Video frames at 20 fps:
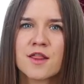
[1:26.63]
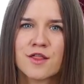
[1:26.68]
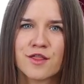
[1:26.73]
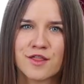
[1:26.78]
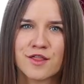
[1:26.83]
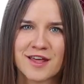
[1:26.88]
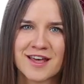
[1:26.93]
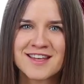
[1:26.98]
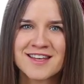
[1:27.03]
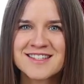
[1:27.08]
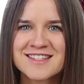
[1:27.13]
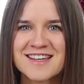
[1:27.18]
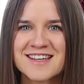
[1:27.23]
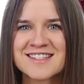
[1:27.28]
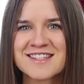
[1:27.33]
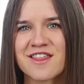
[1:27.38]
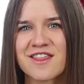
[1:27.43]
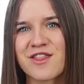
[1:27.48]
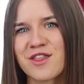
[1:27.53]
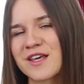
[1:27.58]
This
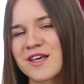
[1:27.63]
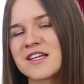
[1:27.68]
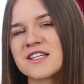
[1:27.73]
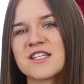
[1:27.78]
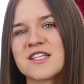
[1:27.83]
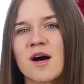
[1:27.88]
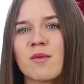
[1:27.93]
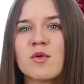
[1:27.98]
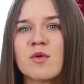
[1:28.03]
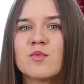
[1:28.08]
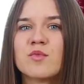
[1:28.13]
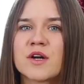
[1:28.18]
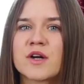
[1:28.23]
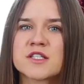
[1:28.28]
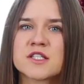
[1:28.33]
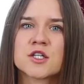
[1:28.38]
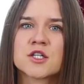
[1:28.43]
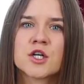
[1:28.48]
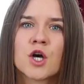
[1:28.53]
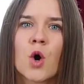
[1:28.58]
is a thick
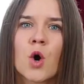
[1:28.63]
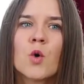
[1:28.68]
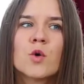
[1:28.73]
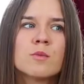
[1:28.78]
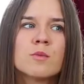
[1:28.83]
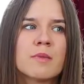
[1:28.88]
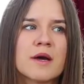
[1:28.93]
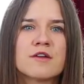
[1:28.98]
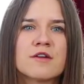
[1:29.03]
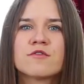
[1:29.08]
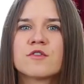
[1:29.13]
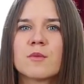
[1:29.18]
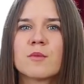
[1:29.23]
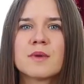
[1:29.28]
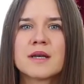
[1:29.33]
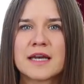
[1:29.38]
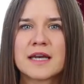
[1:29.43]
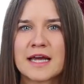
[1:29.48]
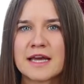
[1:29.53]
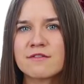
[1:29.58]
double-breasted coat made
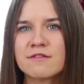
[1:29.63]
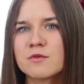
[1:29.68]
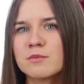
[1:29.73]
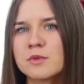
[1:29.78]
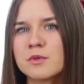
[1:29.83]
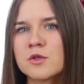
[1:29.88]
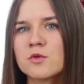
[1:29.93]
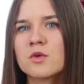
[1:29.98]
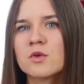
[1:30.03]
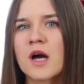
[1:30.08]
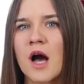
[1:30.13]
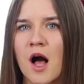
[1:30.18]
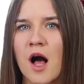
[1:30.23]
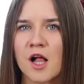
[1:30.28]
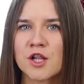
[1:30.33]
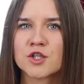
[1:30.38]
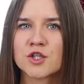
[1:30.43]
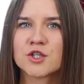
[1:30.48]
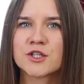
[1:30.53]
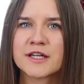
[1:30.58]
from navy blue
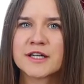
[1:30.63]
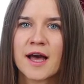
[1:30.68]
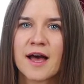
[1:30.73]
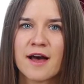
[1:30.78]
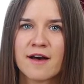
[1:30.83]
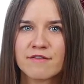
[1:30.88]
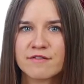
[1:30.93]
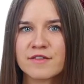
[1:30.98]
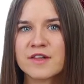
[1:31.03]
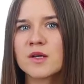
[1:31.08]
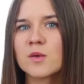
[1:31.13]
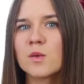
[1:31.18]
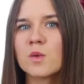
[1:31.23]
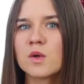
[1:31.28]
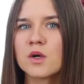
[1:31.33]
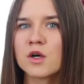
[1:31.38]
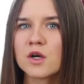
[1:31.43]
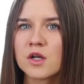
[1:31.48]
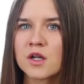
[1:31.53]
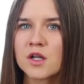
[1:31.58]
colored heavy
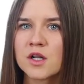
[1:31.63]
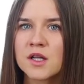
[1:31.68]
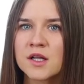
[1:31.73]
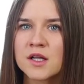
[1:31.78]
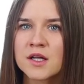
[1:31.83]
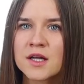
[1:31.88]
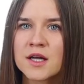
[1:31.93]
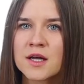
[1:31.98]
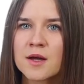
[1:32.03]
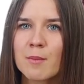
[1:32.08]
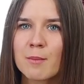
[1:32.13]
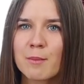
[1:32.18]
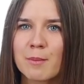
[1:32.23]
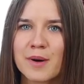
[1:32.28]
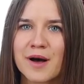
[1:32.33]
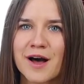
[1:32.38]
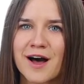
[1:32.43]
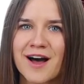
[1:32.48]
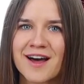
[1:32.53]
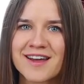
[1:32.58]
wool,
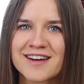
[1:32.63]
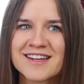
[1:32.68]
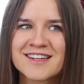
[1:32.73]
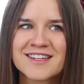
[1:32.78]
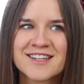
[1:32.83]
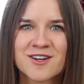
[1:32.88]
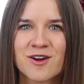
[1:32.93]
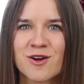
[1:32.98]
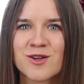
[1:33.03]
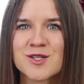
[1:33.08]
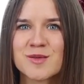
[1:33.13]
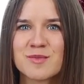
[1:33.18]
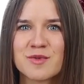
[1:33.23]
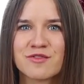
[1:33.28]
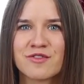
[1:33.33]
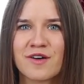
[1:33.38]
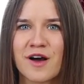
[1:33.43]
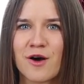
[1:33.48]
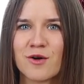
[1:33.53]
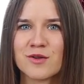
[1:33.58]
but it can also be
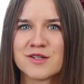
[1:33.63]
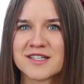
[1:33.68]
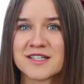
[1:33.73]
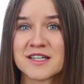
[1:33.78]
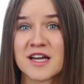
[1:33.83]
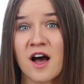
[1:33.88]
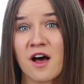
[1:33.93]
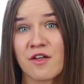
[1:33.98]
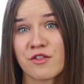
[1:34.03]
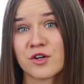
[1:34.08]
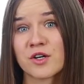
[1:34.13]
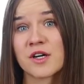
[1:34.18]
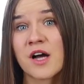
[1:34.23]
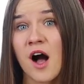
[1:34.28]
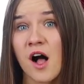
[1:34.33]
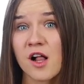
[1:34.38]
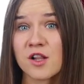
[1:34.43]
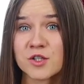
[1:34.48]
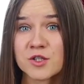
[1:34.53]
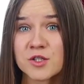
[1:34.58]
found in other
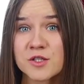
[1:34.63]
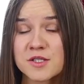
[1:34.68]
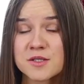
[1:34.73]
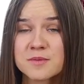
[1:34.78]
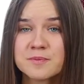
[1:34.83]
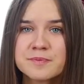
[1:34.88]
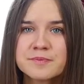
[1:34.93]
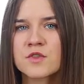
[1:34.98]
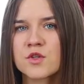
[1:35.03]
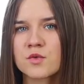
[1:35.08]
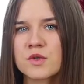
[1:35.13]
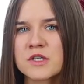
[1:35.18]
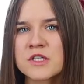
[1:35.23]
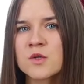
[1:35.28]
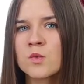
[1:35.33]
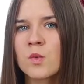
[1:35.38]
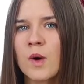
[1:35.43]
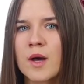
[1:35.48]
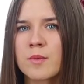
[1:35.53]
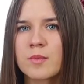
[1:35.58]
colors. The
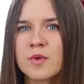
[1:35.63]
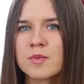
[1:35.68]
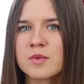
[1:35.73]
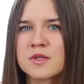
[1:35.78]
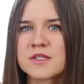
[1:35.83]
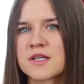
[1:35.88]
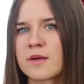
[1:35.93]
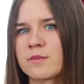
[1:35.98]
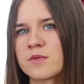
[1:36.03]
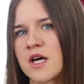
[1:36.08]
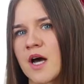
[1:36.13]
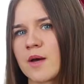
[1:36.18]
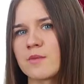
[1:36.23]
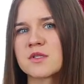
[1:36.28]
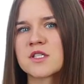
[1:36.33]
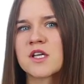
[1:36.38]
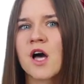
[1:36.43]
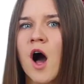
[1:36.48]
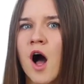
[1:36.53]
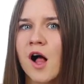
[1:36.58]
reason why people
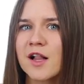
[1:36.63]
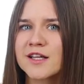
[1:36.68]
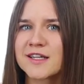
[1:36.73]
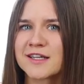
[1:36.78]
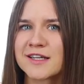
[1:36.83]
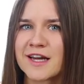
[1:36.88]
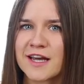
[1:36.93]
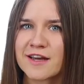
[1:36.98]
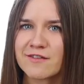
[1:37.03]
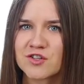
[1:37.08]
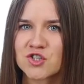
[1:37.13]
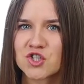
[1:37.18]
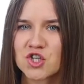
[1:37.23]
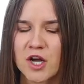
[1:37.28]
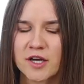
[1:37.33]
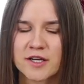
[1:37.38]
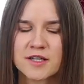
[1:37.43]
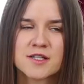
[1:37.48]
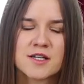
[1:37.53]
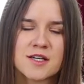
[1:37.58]
sometimes call it a navy
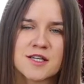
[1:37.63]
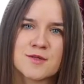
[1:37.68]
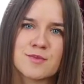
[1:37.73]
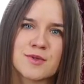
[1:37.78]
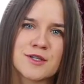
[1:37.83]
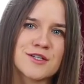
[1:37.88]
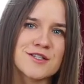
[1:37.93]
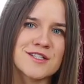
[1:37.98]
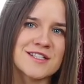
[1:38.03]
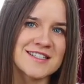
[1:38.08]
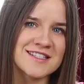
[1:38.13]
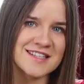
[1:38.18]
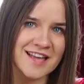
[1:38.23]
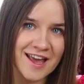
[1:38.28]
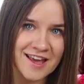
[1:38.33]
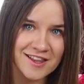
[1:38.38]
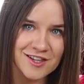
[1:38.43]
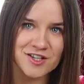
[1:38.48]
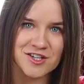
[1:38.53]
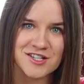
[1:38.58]
jacket is because
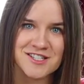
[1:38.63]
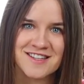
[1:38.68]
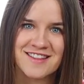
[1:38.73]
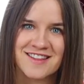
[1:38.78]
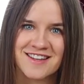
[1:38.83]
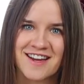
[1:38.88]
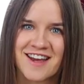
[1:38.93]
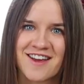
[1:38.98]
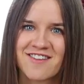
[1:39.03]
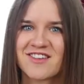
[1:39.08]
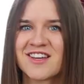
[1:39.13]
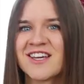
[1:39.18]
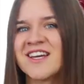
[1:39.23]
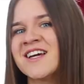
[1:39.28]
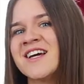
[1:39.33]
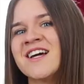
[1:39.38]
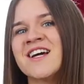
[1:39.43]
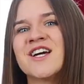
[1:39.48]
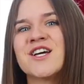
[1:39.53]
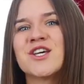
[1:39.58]
sailors in the
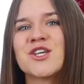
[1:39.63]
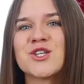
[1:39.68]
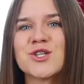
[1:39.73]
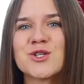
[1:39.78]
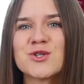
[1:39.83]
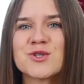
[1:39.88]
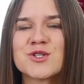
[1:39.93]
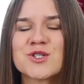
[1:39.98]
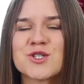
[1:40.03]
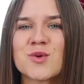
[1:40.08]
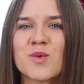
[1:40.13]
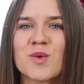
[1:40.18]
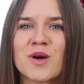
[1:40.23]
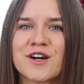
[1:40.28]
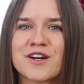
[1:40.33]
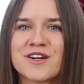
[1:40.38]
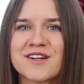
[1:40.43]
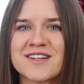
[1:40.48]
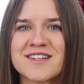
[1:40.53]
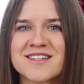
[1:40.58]
Navy used to
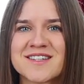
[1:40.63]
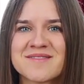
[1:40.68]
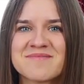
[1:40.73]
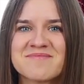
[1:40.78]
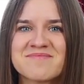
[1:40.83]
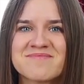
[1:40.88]
wear it.